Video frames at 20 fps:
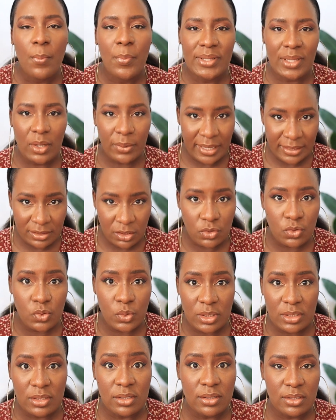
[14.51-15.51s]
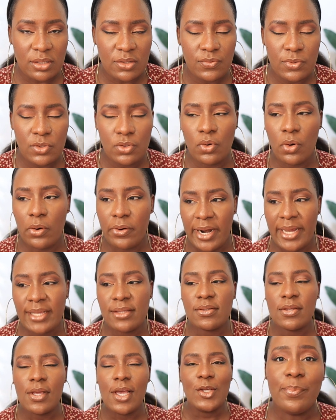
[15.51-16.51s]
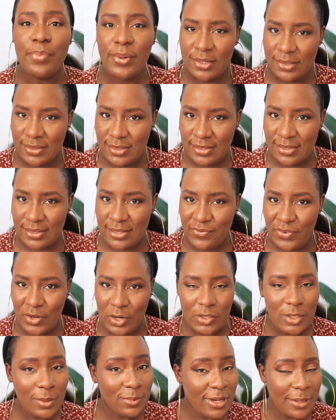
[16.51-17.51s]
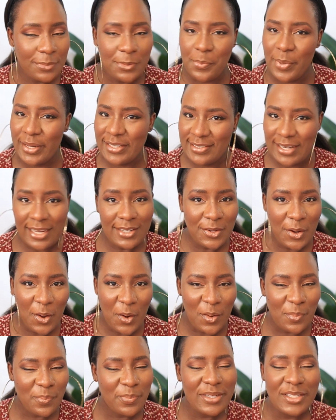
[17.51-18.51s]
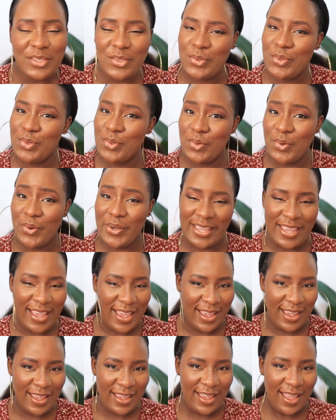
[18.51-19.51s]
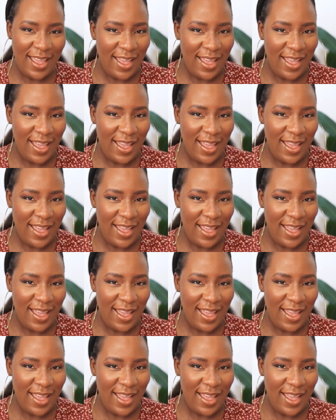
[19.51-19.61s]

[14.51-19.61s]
But I'll get into it in this video, alright? But if you're not subscribed to my channel, please do, okay?